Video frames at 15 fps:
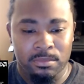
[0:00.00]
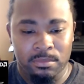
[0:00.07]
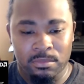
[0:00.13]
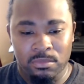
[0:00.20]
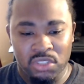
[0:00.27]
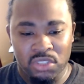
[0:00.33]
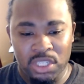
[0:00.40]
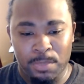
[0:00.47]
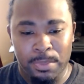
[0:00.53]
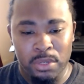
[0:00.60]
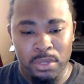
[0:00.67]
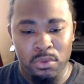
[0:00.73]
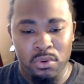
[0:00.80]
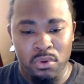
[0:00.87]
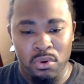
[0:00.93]

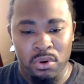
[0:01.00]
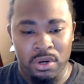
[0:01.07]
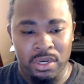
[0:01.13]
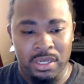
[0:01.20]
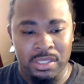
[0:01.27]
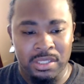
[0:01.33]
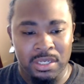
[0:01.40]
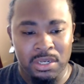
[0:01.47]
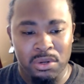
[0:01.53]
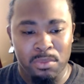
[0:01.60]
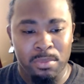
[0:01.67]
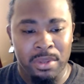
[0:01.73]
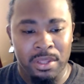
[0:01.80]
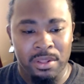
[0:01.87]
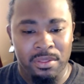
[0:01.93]
GPU core is a little
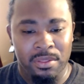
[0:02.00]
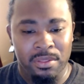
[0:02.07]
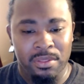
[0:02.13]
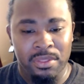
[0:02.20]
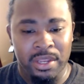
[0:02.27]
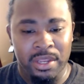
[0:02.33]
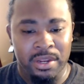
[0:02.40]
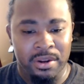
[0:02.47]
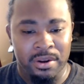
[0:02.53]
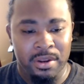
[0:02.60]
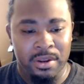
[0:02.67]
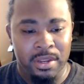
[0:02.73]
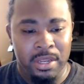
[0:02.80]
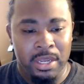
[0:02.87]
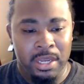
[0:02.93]
bit thicker,
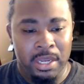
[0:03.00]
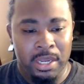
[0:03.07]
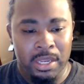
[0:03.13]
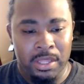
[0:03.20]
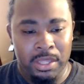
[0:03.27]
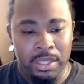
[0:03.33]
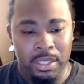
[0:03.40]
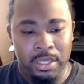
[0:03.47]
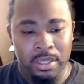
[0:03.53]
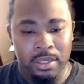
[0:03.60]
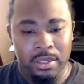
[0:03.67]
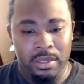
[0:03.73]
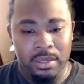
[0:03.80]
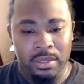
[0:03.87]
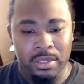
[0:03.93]
and
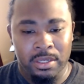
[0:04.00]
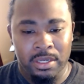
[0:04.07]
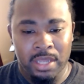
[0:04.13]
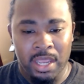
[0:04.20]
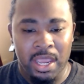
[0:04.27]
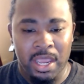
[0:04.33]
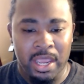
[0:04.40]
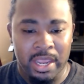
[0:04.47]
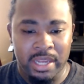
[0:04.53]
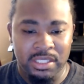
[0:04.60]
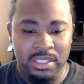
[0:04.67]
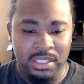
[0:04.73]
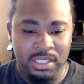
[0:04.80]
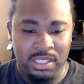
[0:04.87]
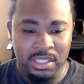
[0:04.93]
the
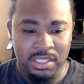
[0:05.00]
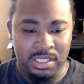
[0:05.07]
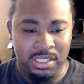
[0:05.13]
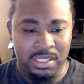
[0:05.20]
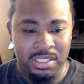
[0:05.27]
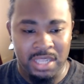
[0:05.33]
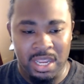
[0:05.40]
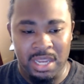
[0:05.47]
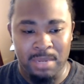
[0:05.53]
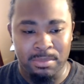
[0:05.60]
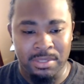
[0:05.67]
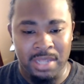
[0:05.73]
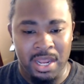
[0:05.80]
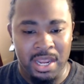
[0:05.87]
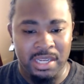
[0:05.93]
cache is the same
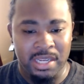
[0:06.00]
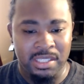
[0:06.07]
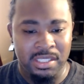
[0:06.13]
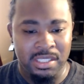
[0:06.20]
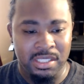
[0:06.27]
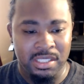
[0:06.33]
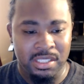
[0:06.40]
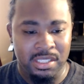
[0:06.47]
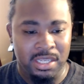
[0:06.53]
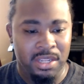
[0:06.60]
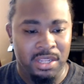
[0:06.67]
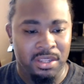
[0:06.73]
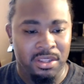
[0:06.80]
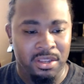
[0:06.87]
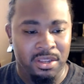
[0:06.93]
size as
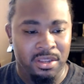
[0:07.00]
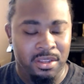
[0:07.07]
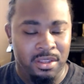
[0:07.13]
in the